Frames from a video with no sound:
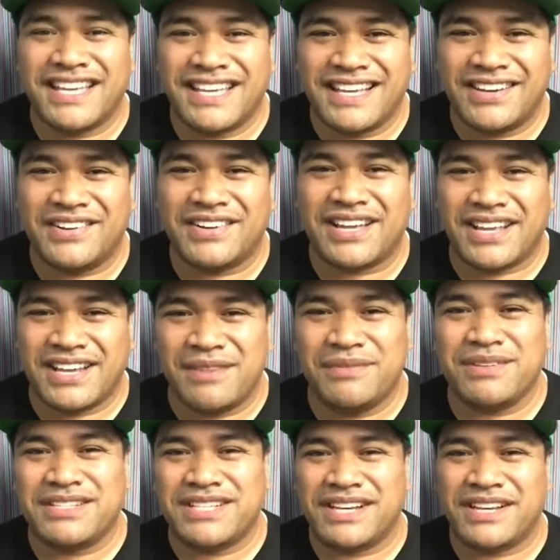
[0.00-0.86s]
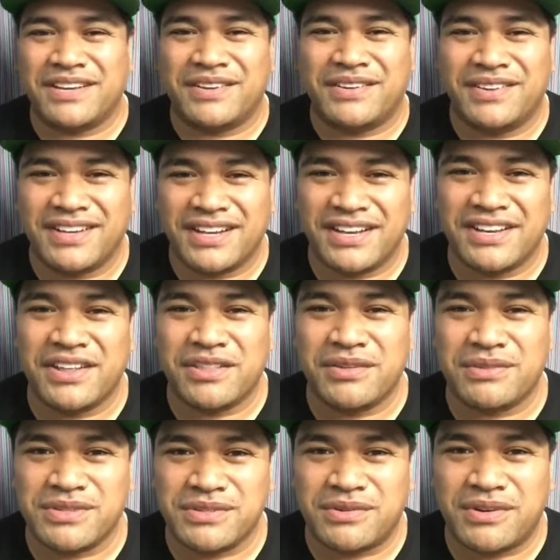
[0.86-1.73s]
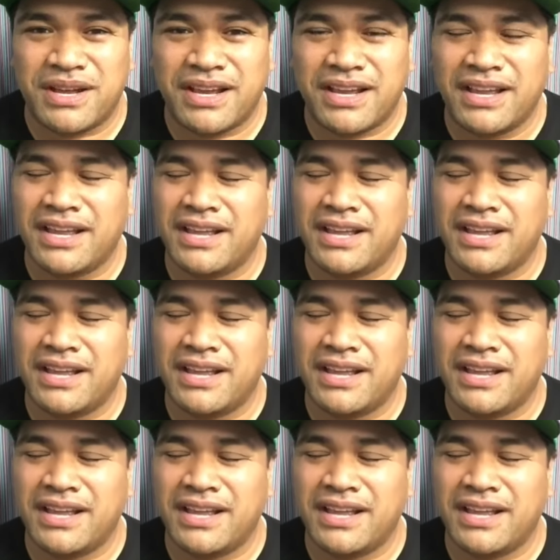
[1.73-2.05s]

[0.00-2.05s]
Okay, let me tell you another reason why.